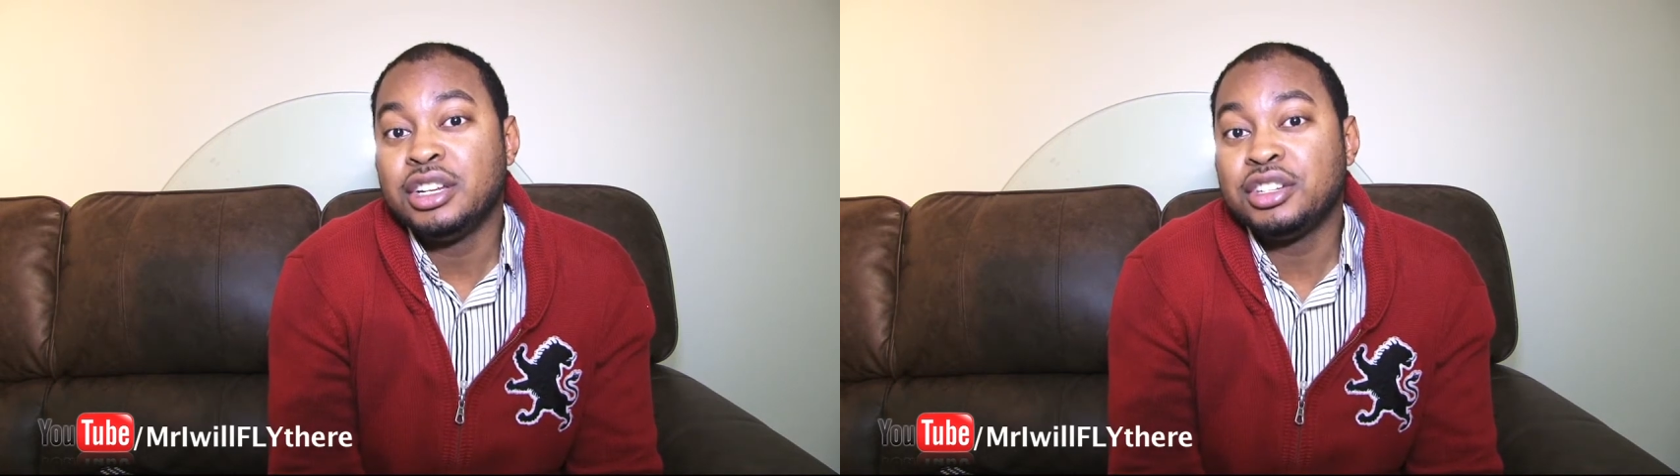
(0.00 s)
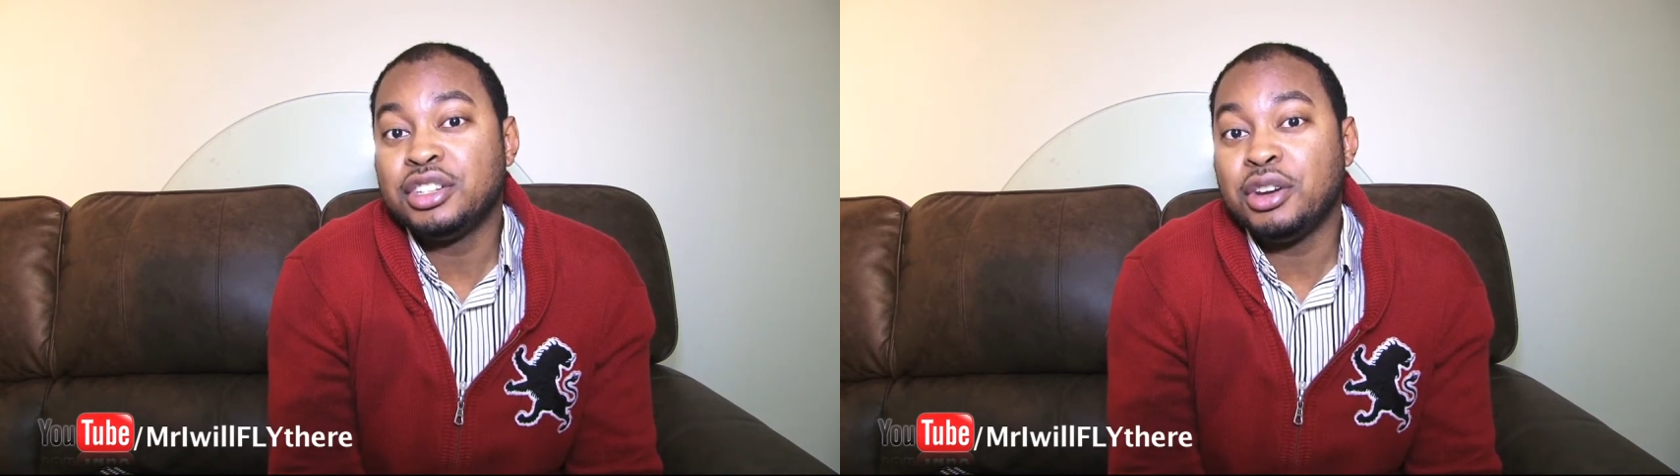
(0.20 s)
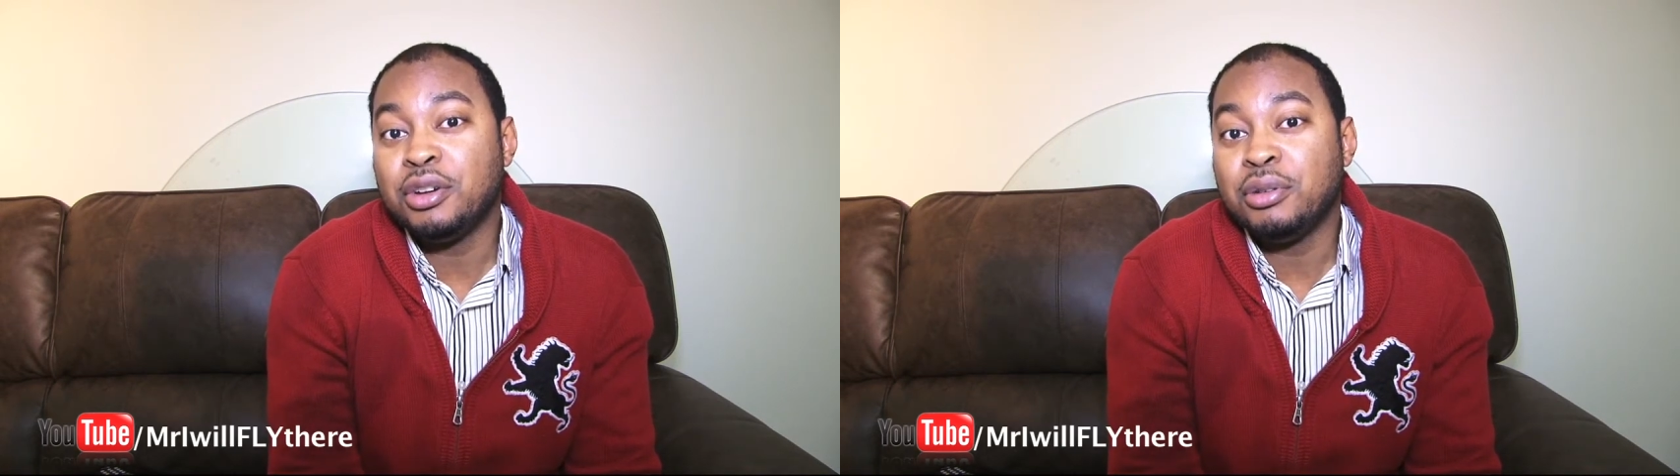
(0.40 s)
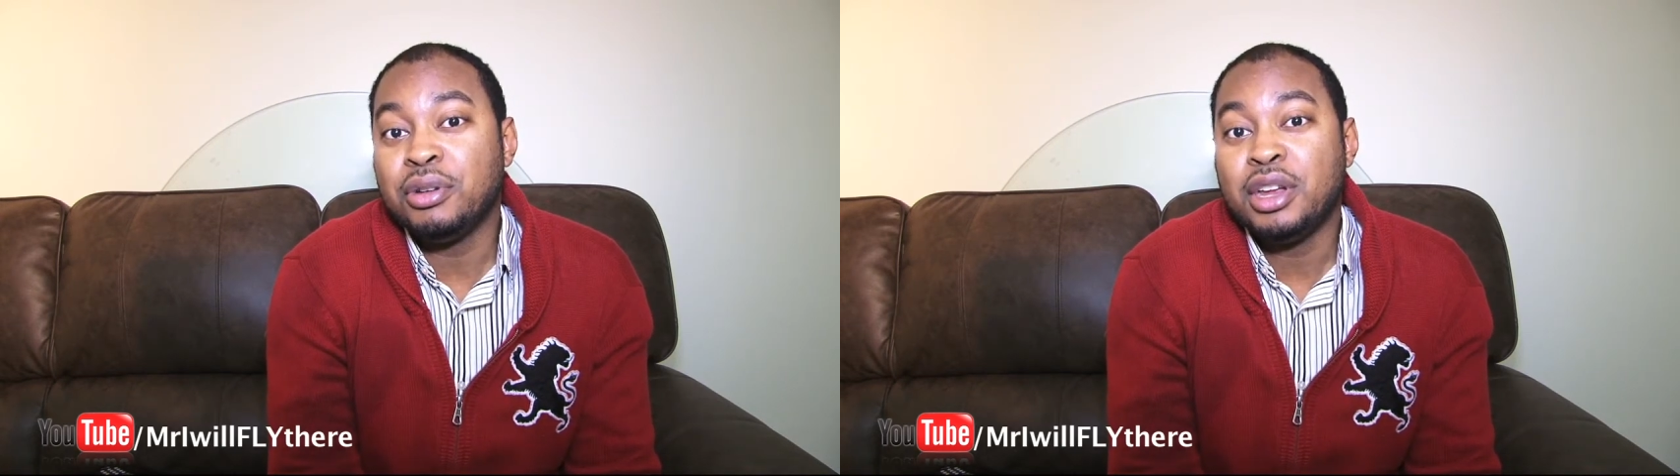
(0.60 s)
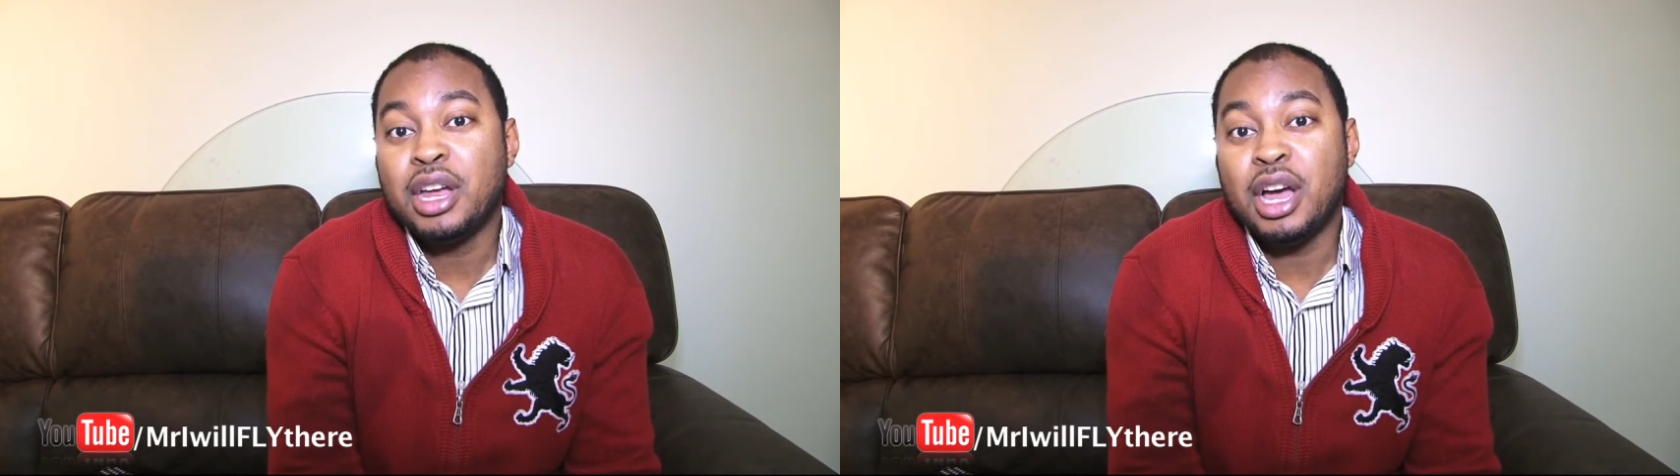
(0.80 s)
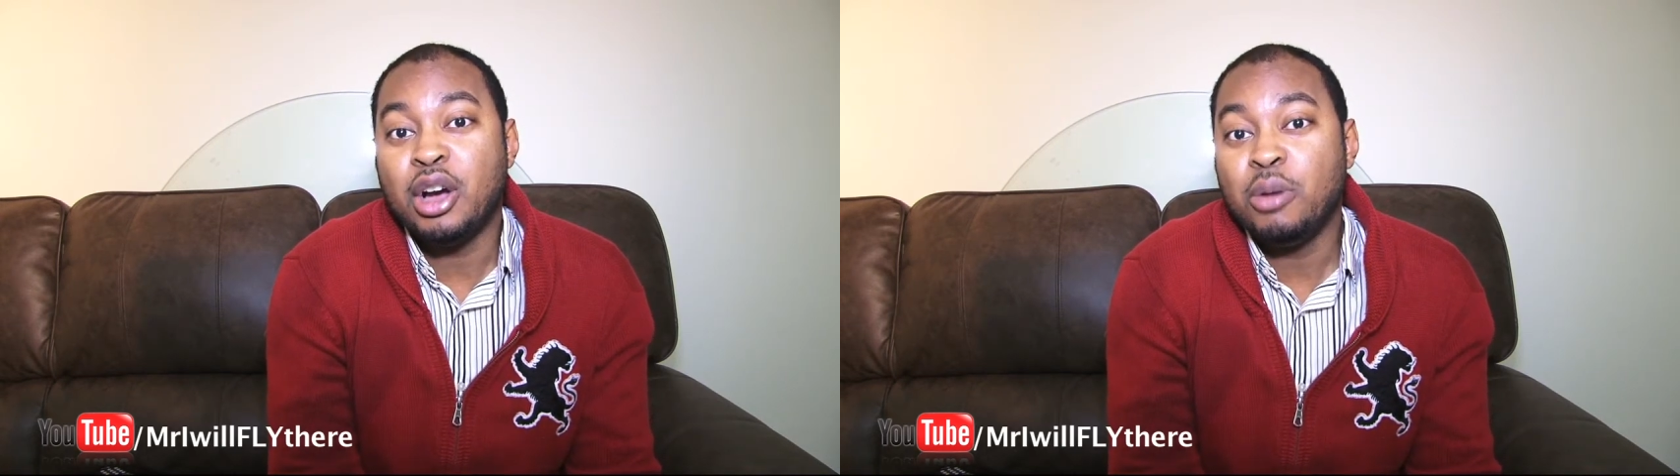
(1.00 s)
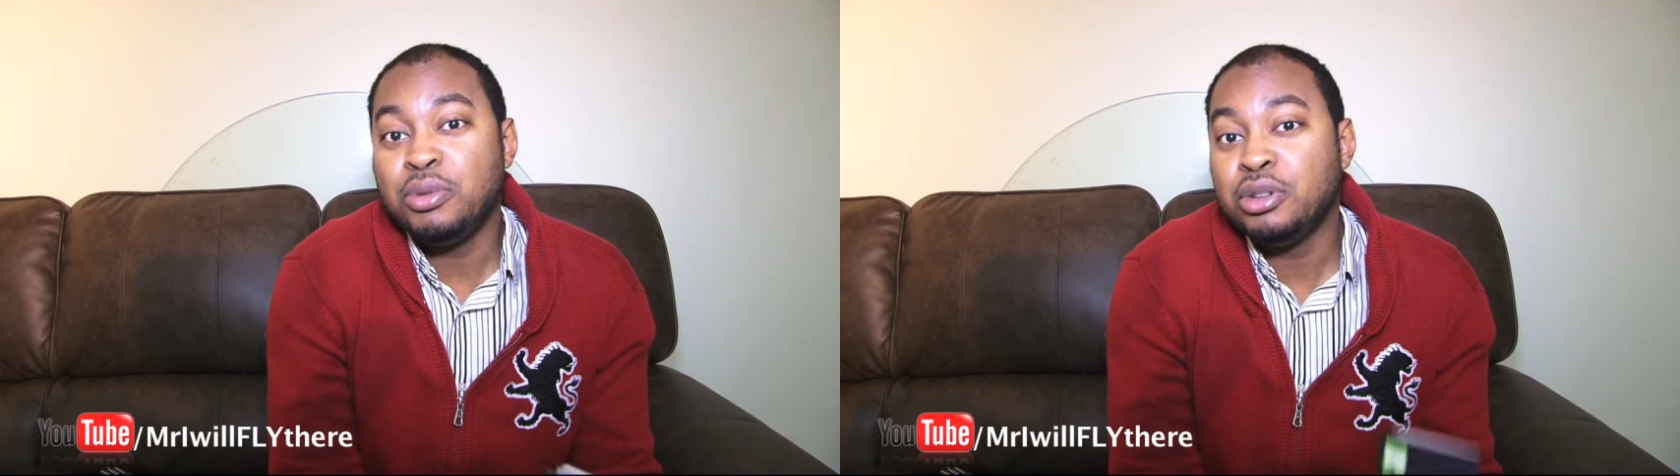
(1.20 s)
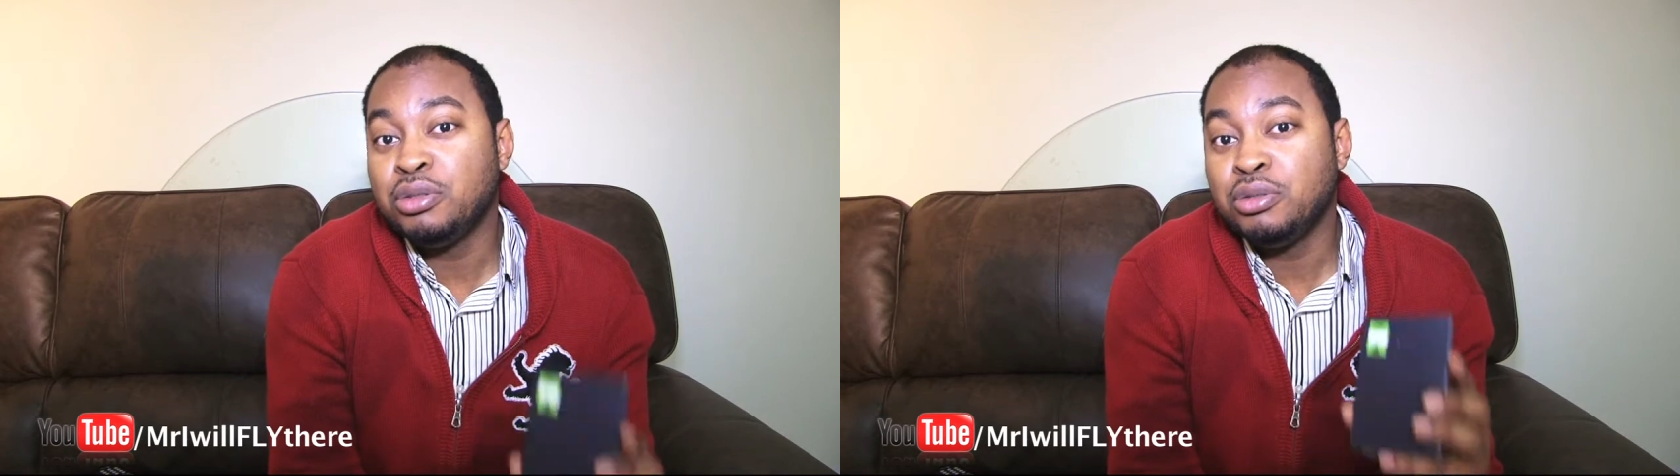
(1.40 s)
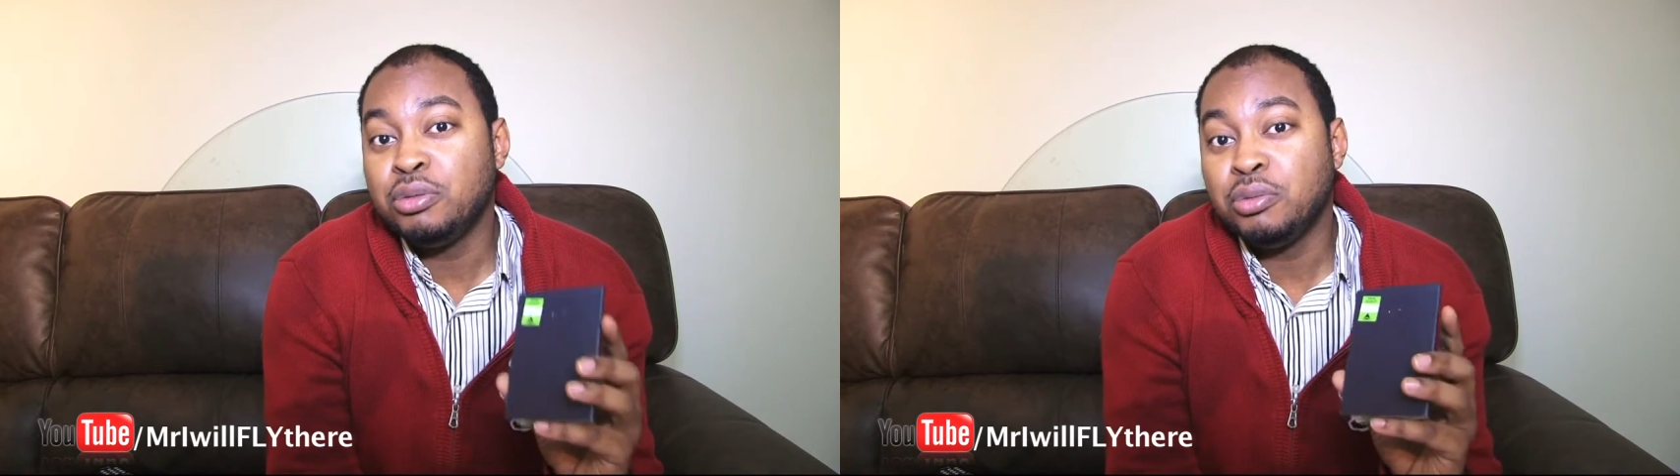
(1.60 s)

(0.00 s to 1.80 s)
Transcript: So I hope you